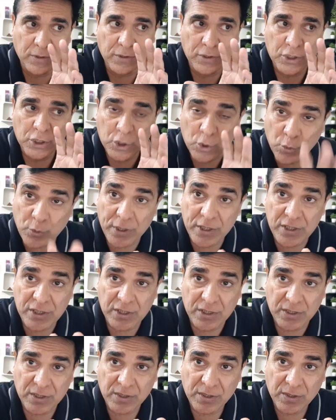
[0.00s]

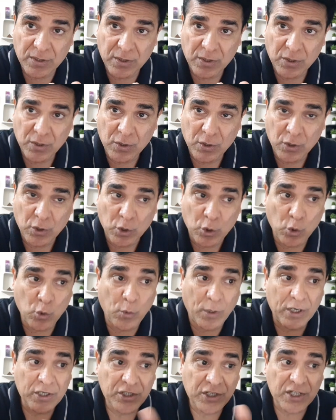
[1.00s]
students
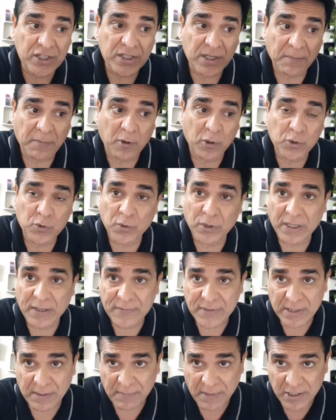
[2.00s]
who are just about to
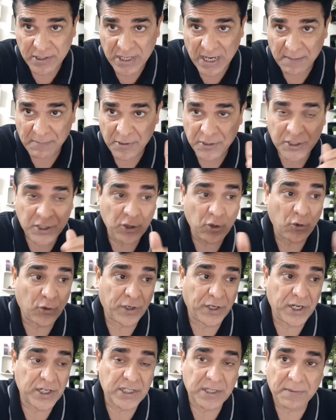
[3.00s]
give some examination or
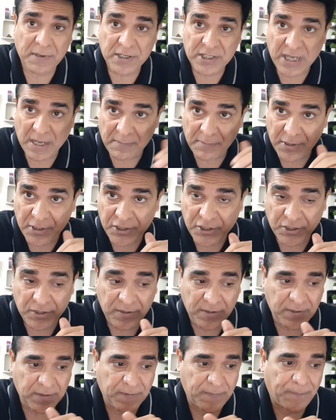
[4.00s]
clear some
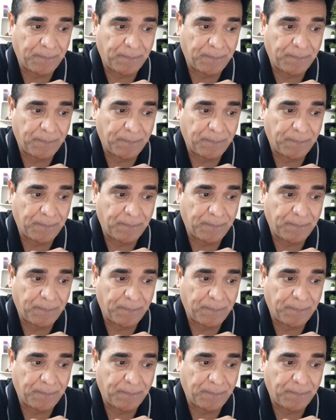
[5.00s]
examination.